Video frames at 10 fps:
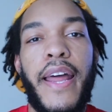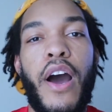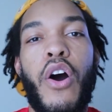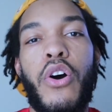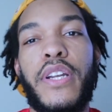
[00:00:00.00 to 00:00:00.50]
Now
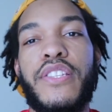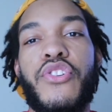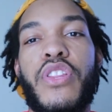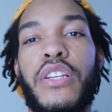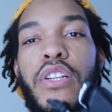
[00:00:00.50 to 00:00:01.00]
on into
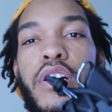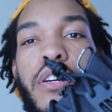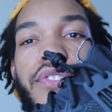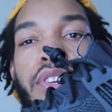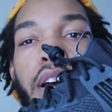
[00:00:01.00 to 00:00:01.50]
the
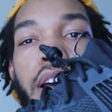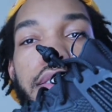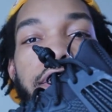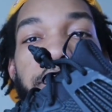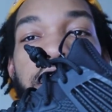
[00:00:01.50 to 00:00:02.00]
looks.
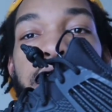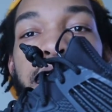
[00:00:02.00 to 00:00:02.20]
To me,